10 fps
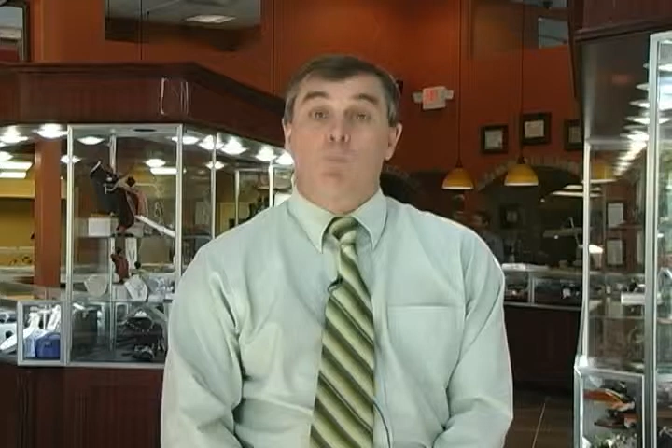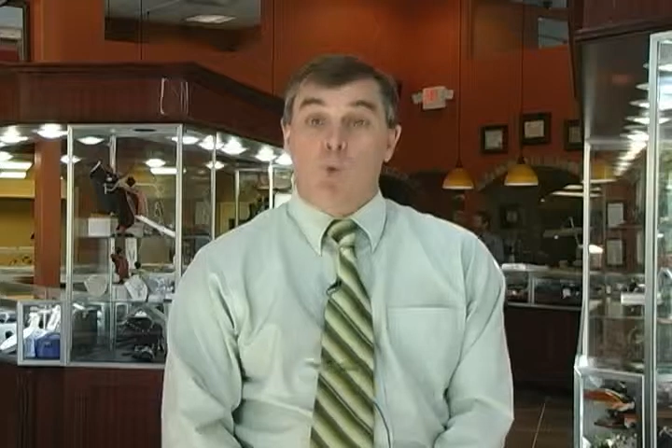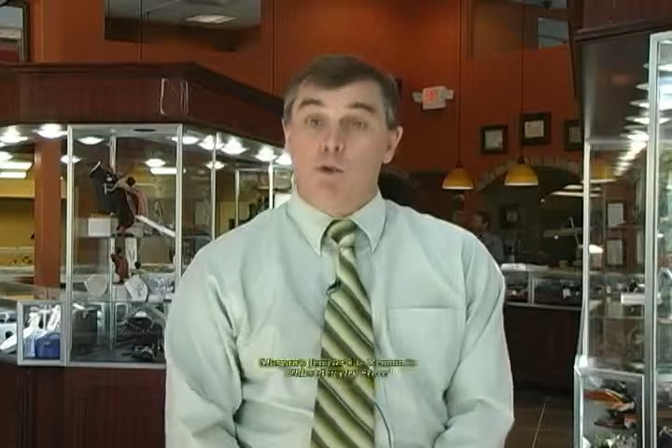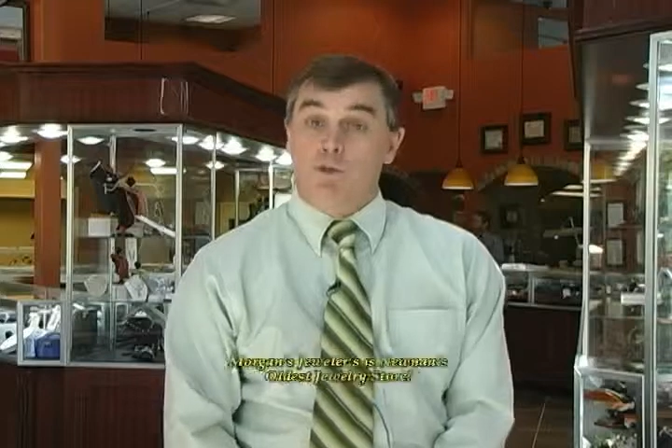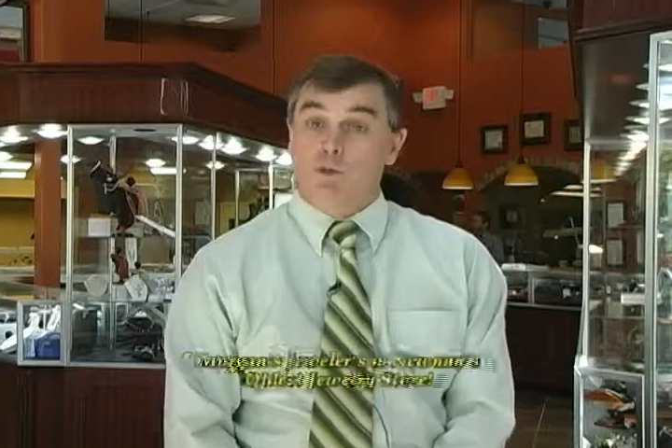
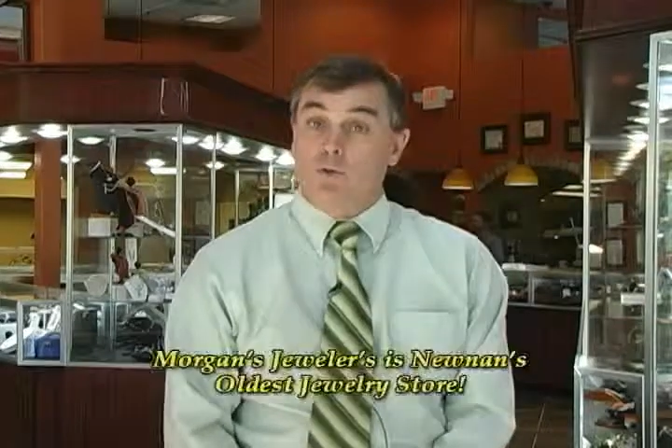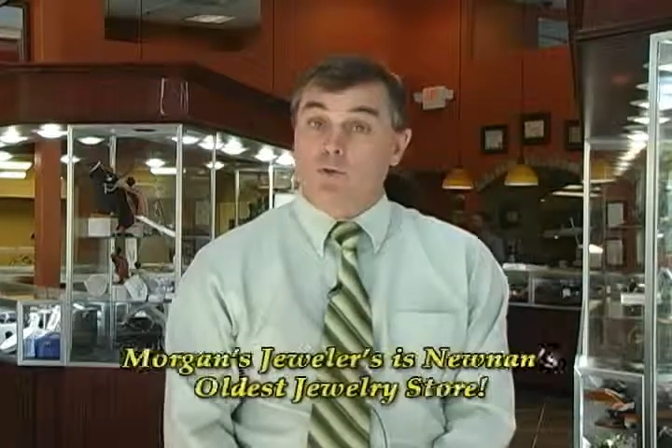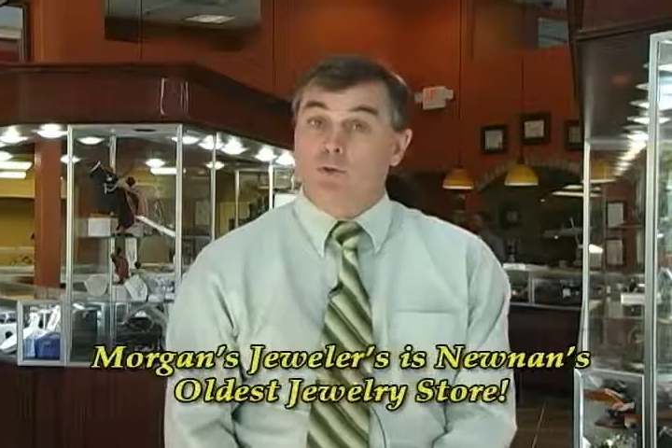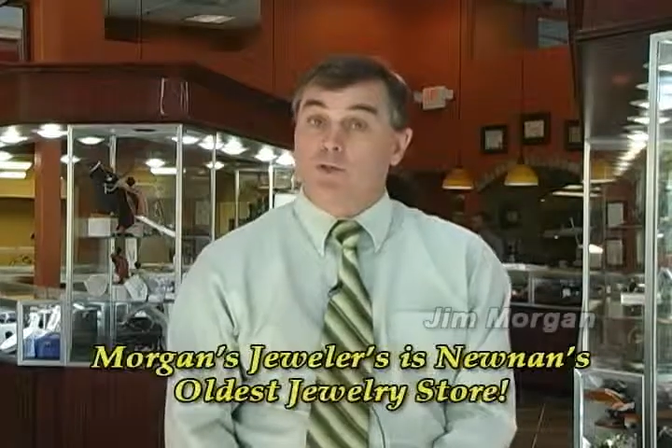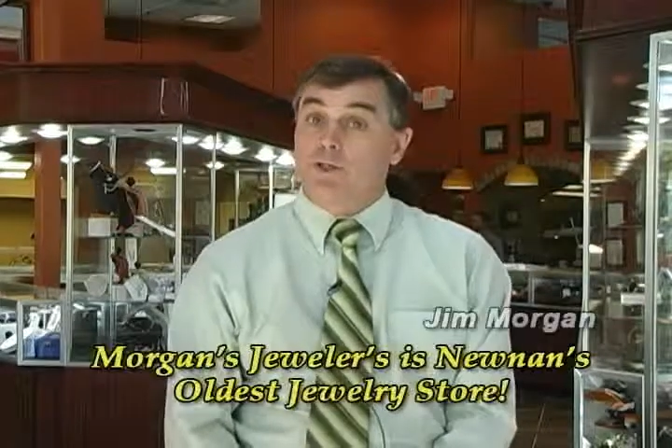Morgan
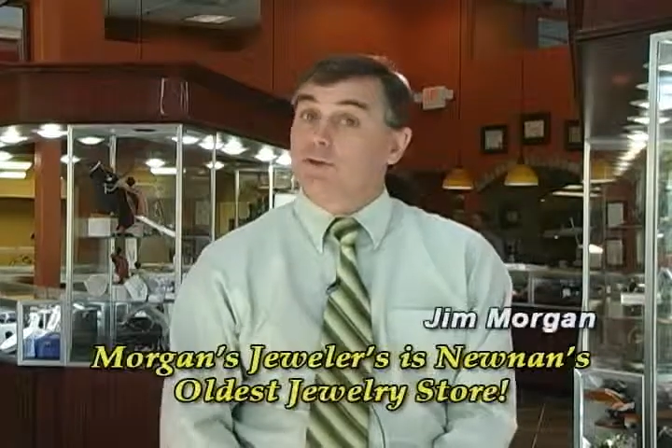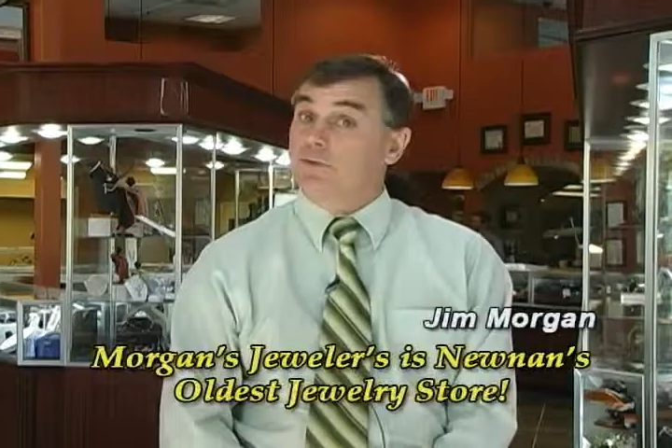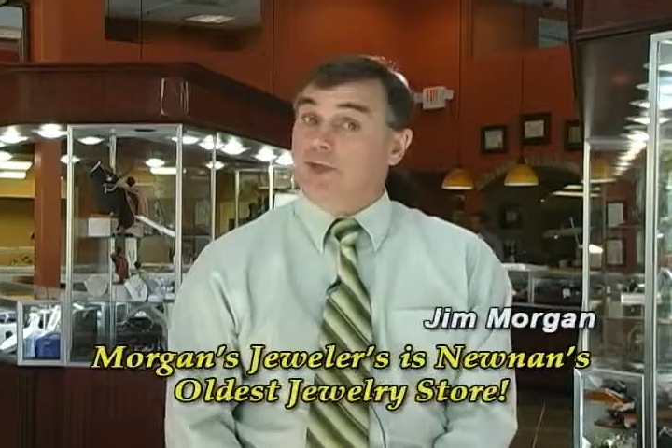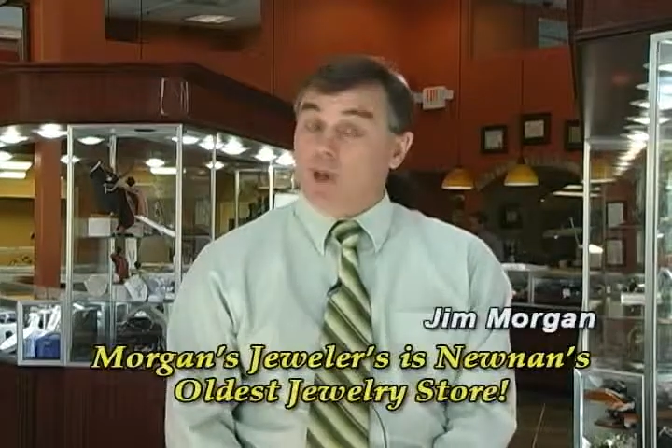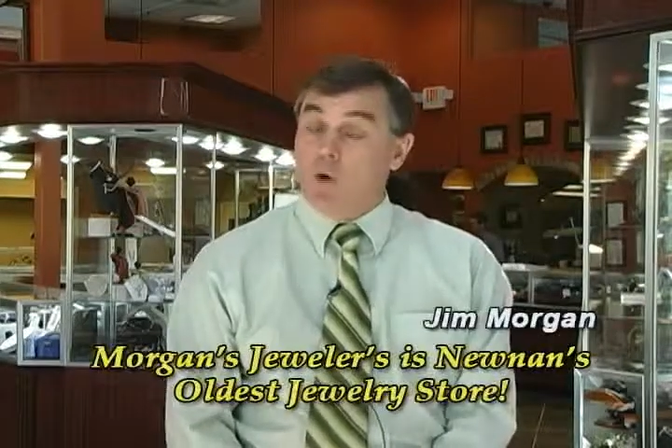Jewelers
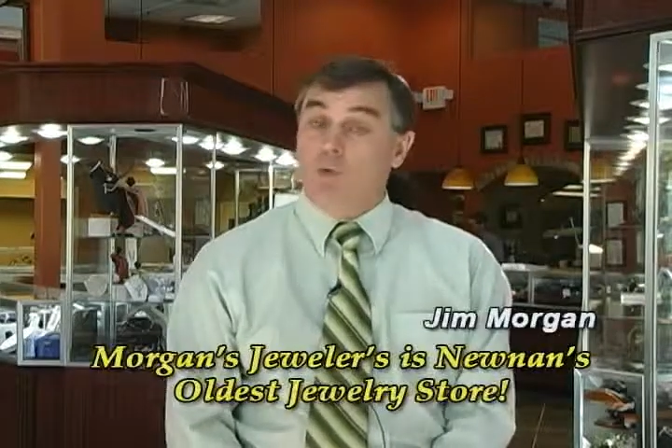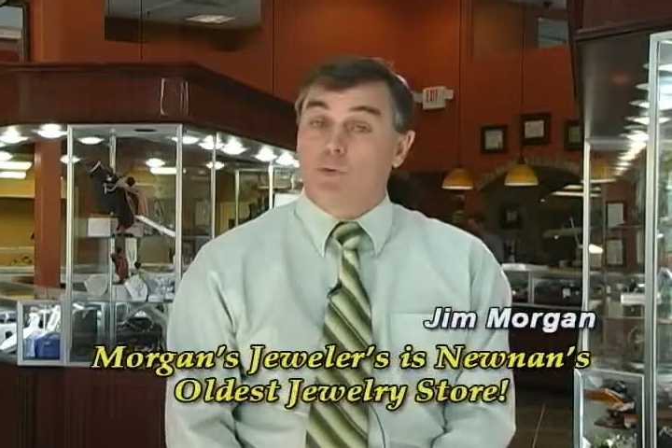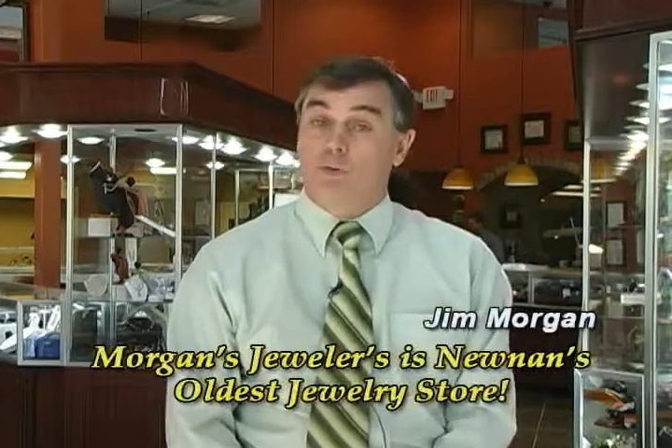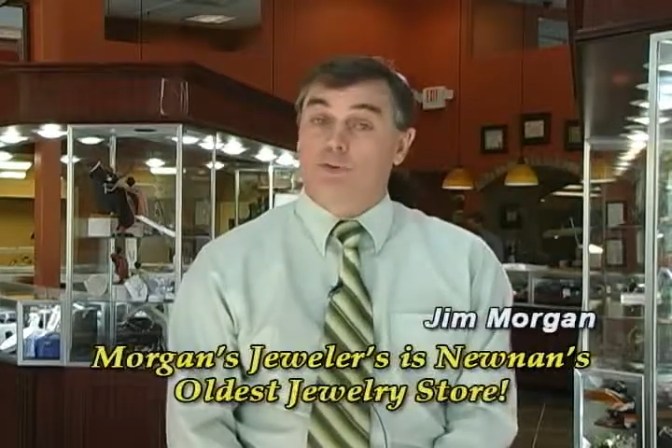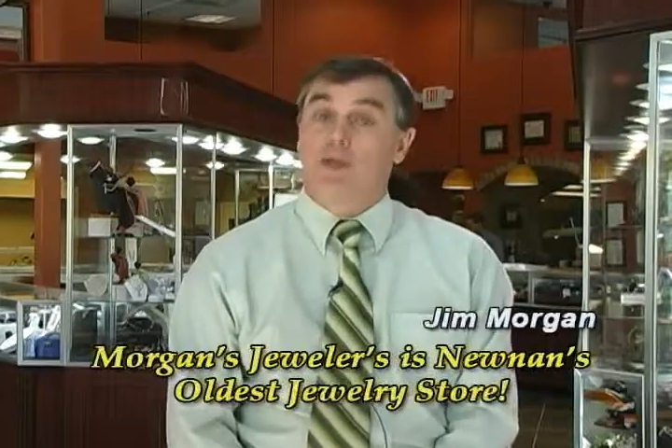is the
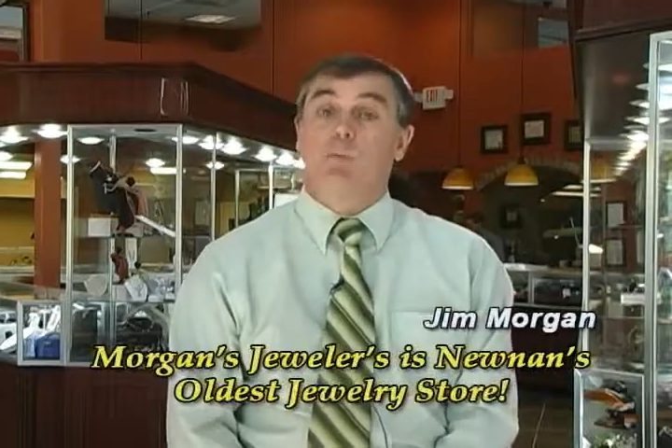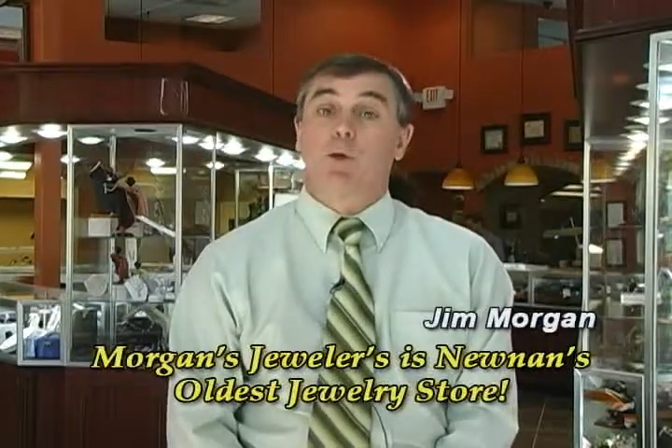oldest and